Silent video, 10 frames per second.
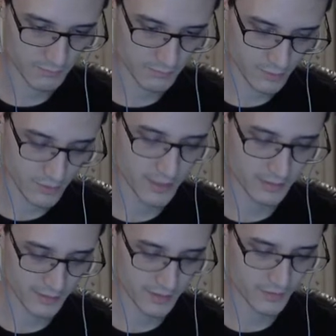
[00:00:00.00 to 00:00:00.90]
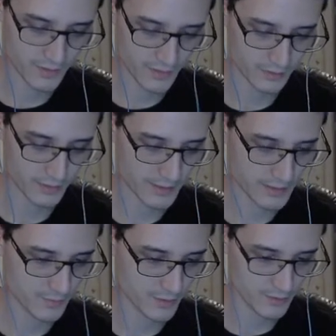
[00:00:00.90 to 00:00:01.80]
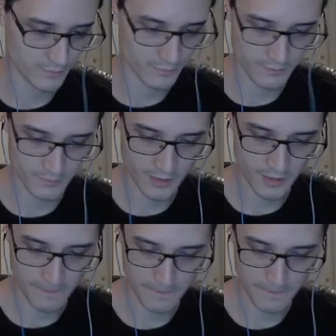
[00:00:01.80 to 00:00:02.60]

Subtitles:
Okay, decent result. I got some nice info from that.